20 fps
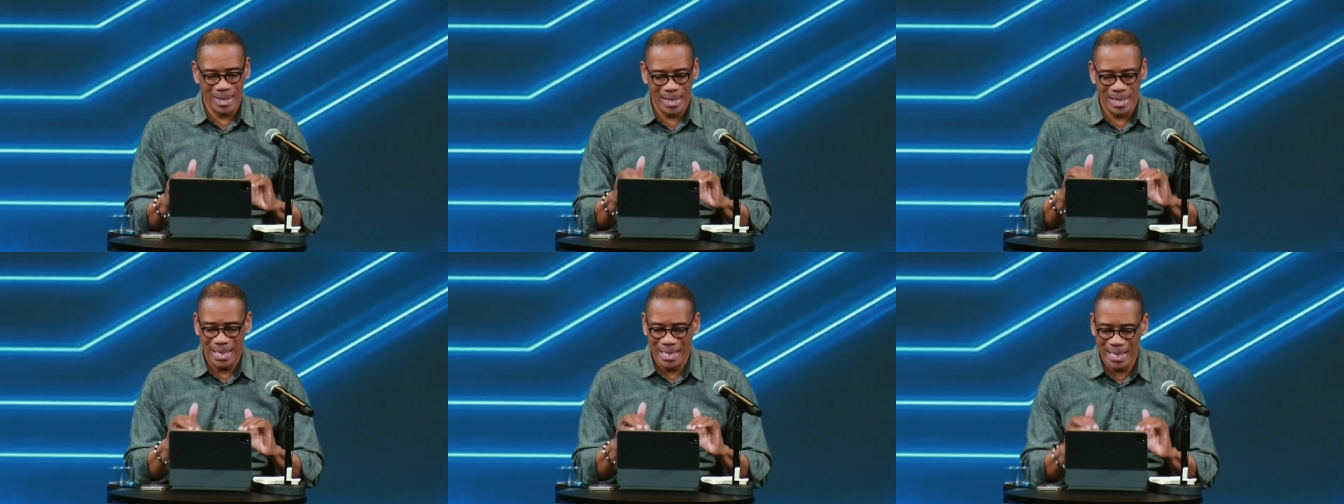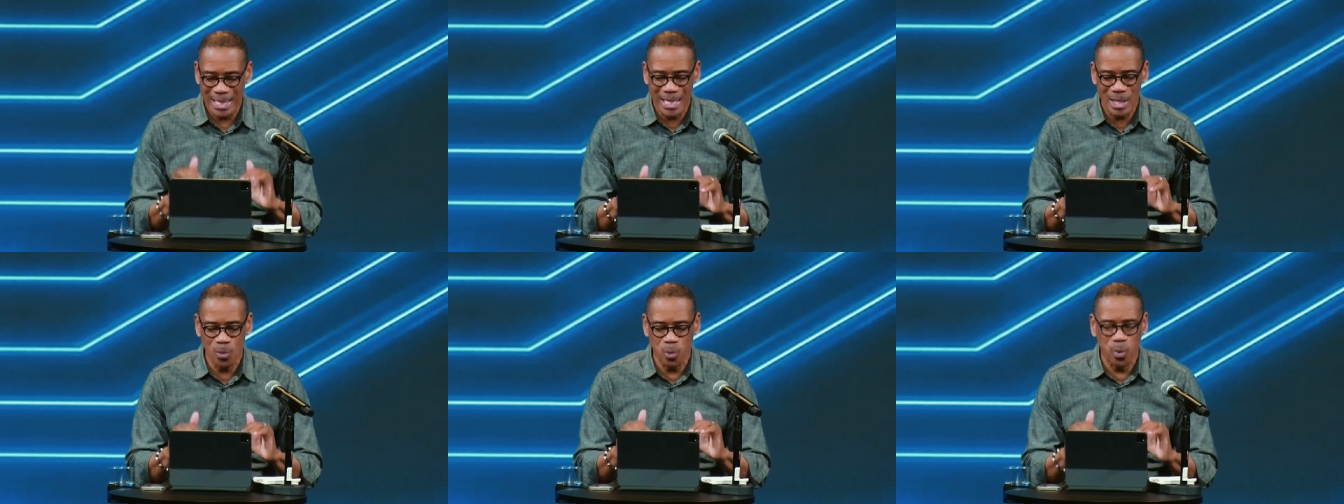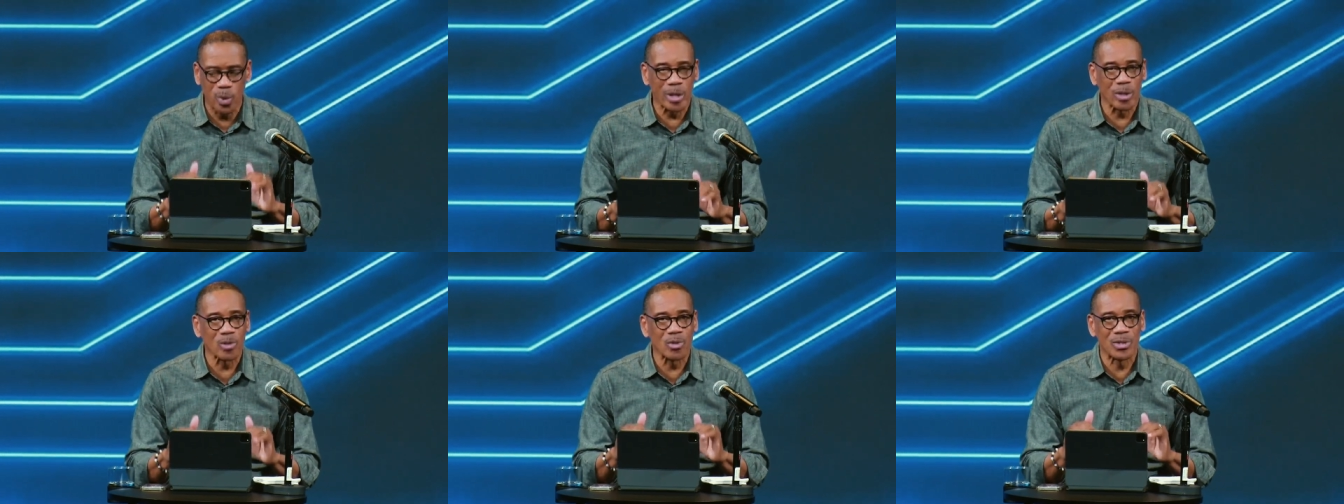He
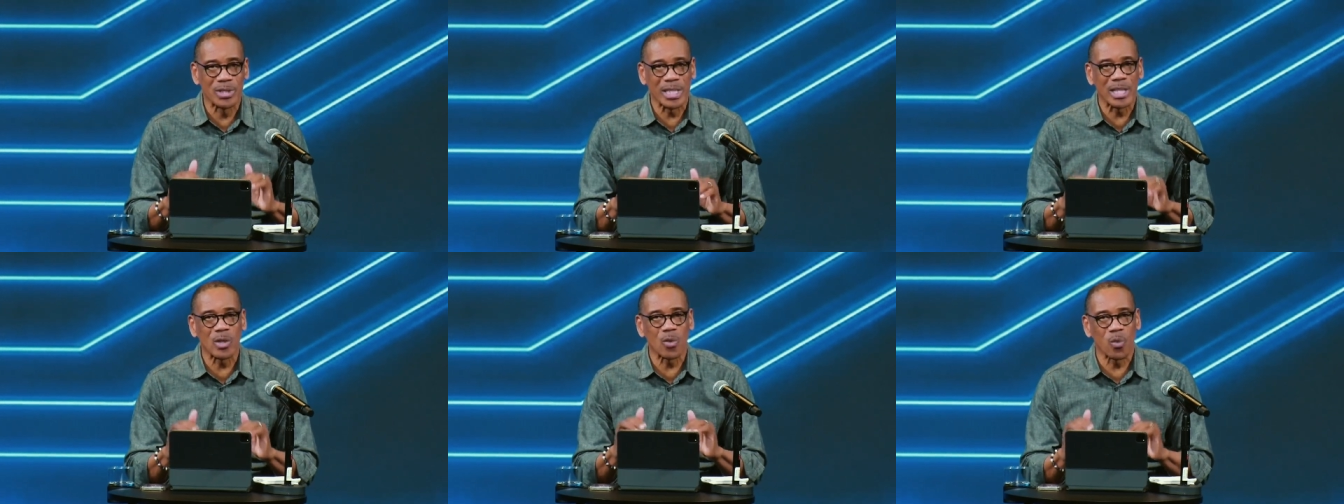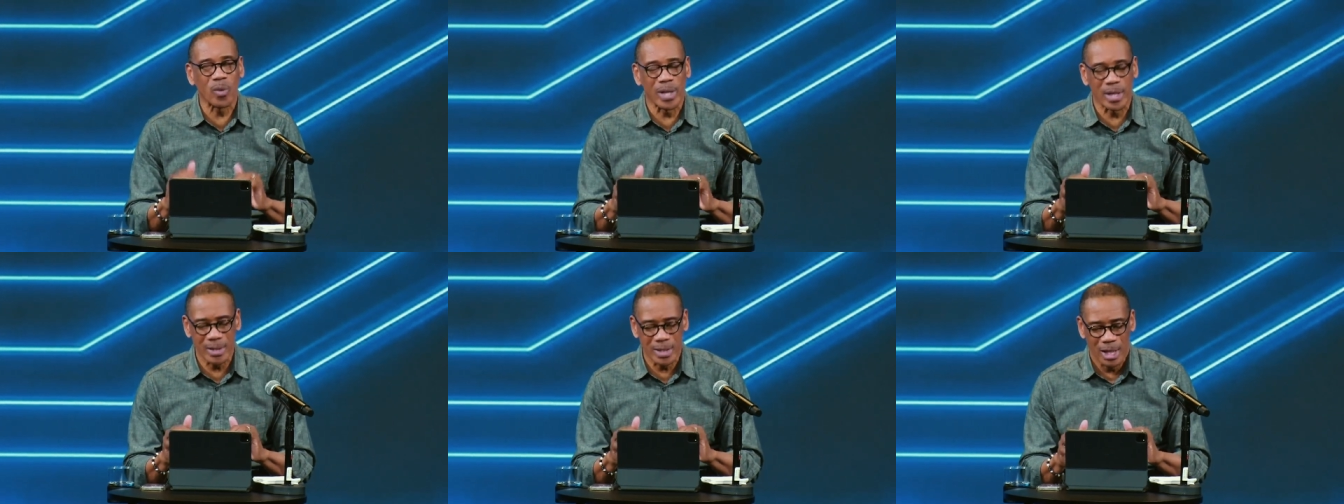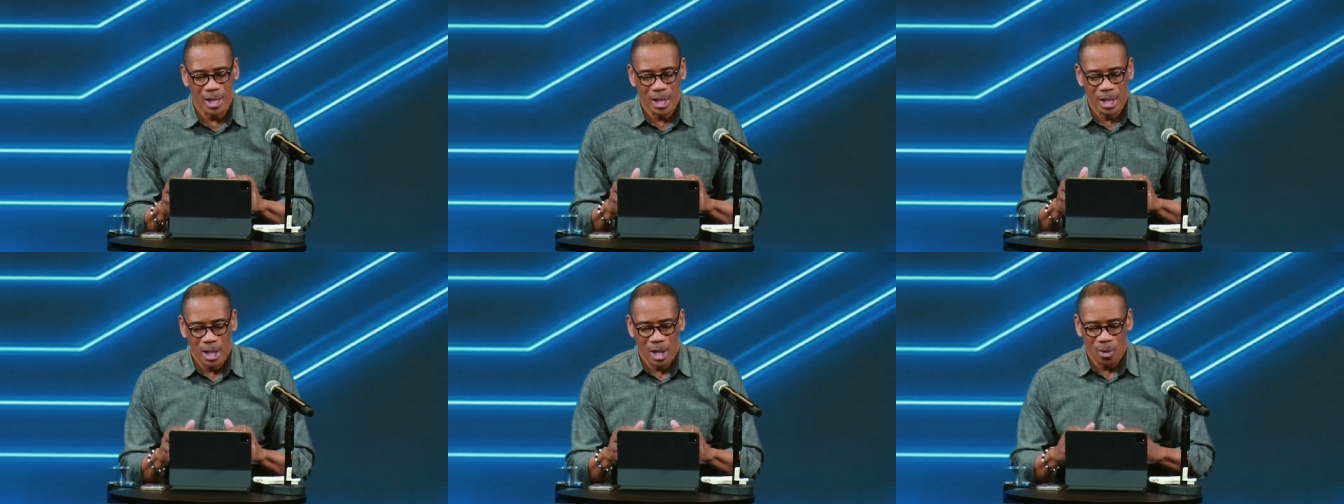will deal with
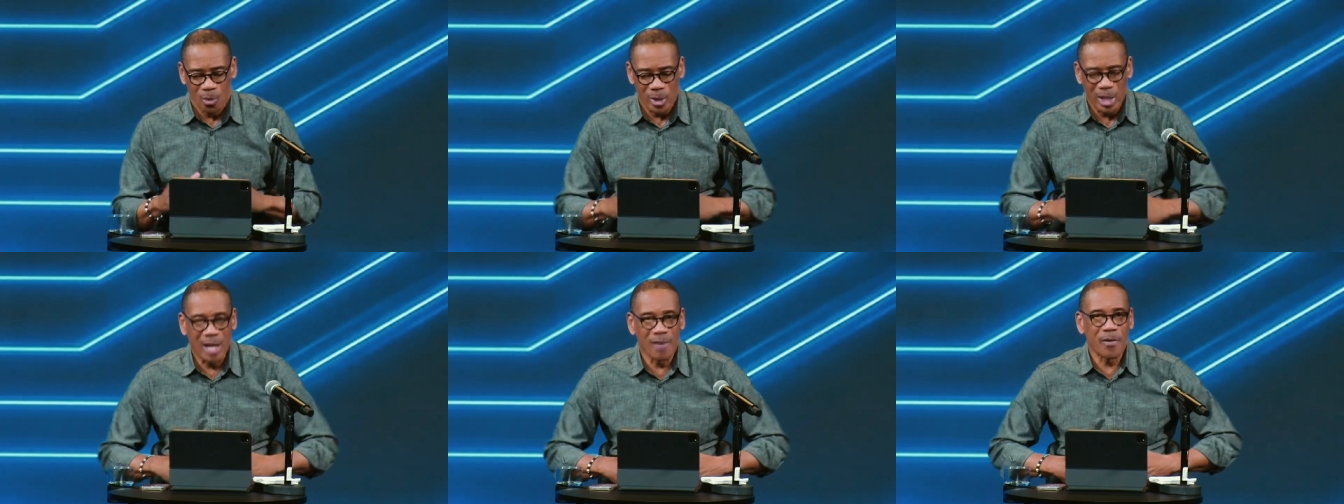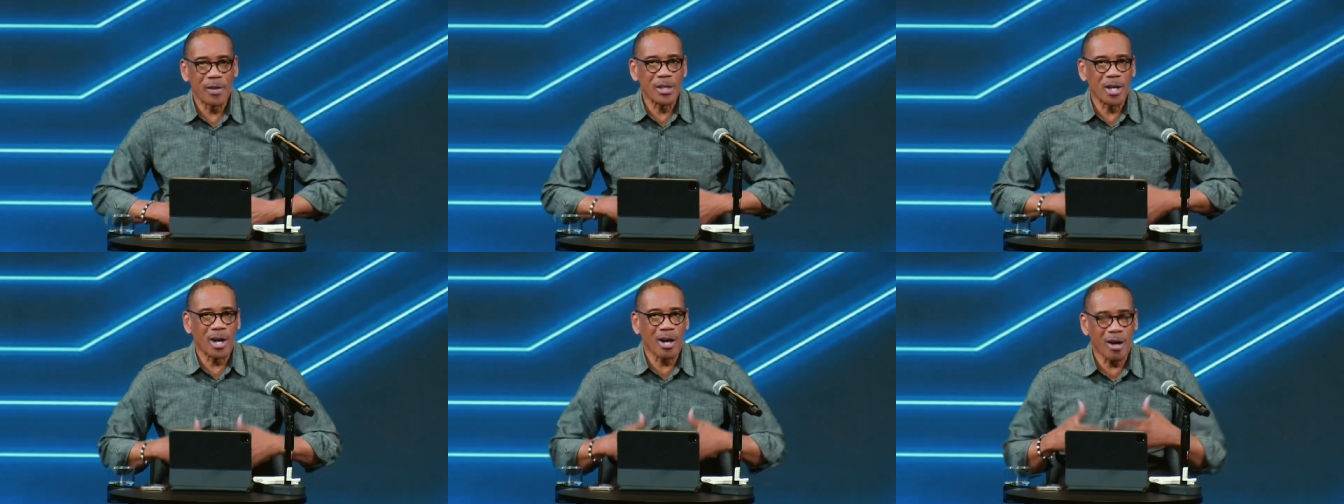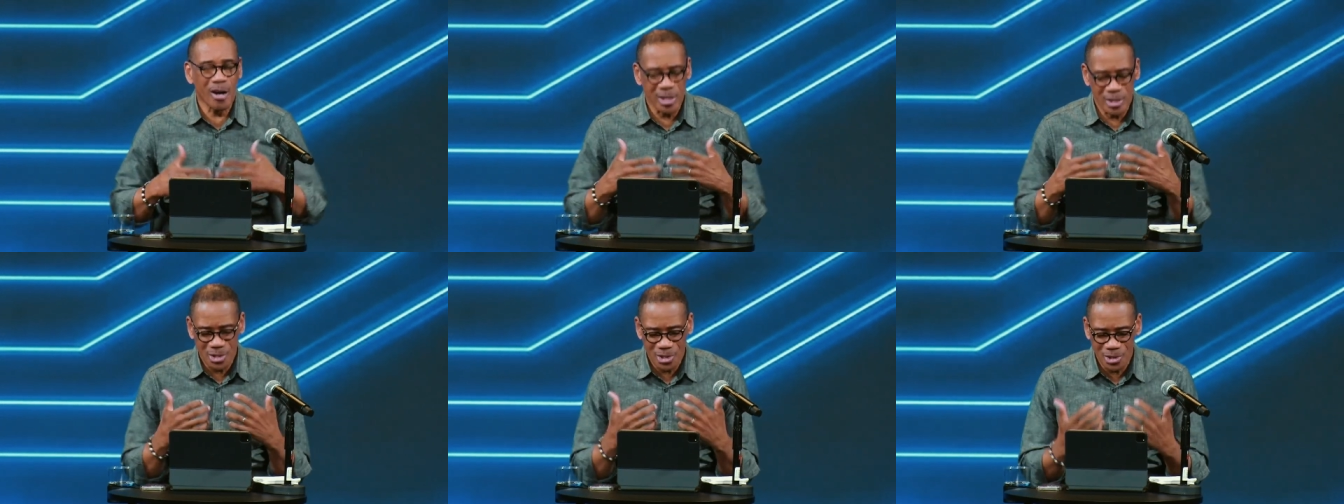whatever your
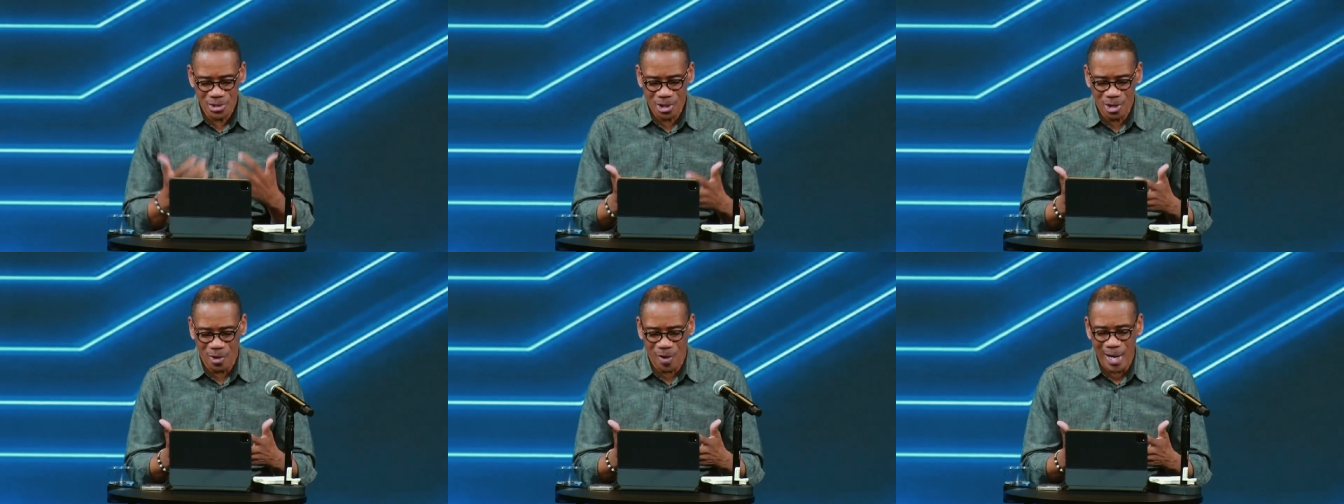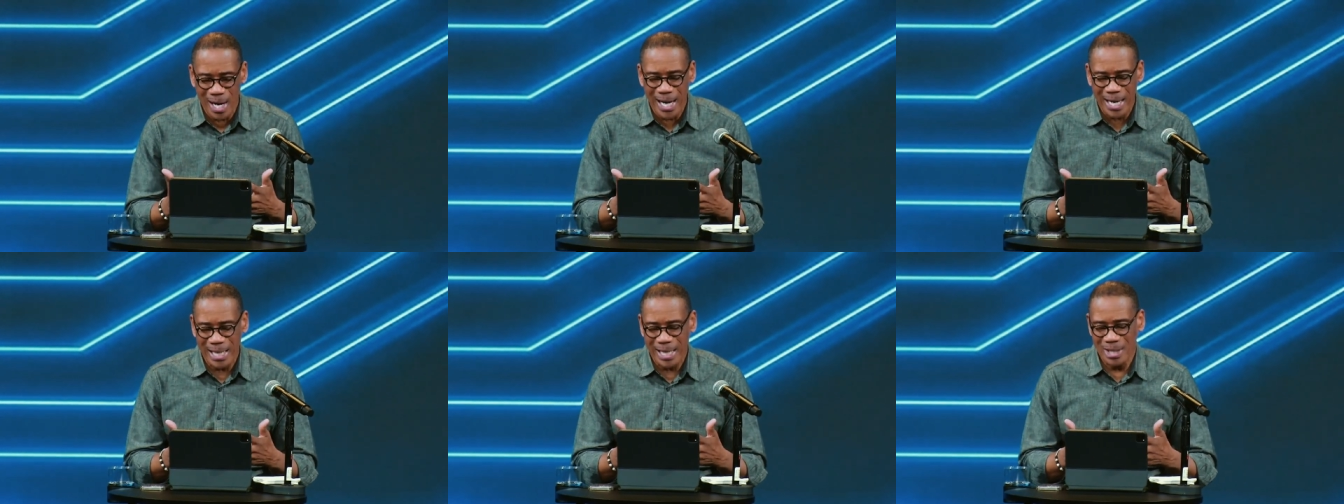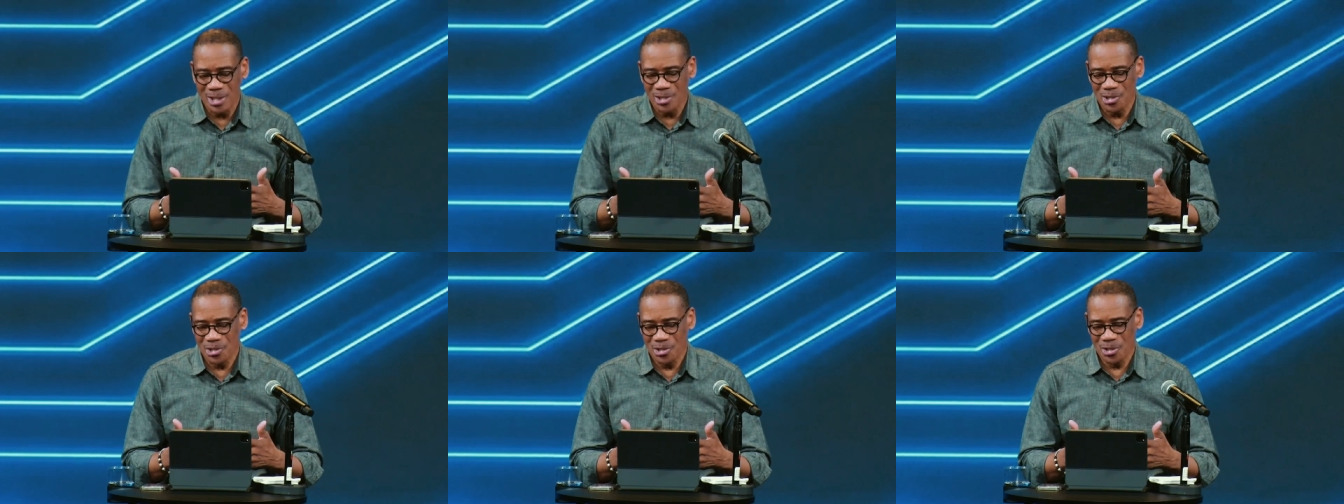heart's cry
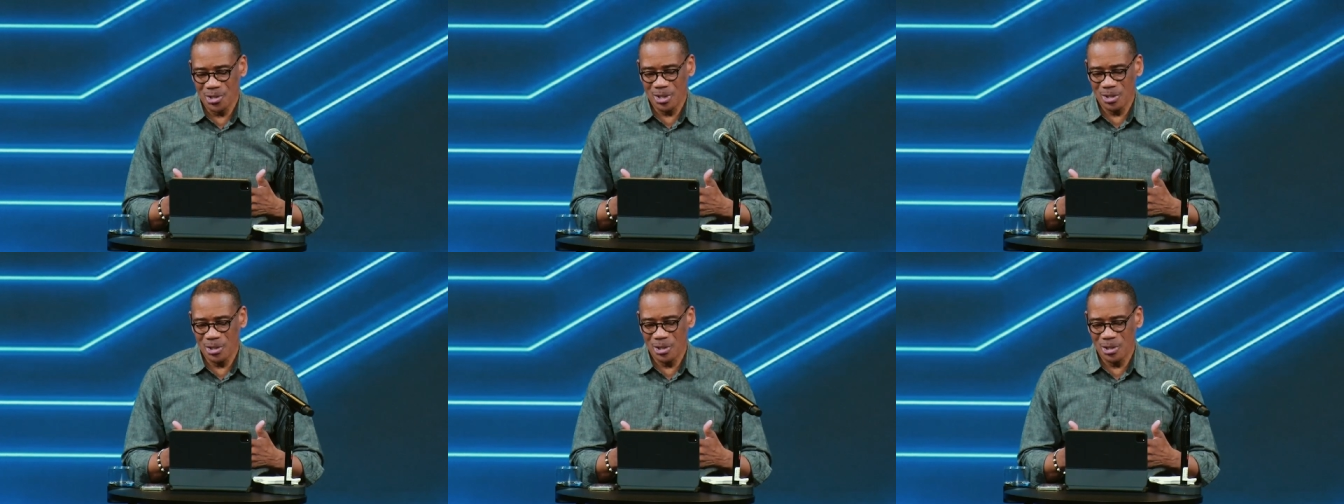is,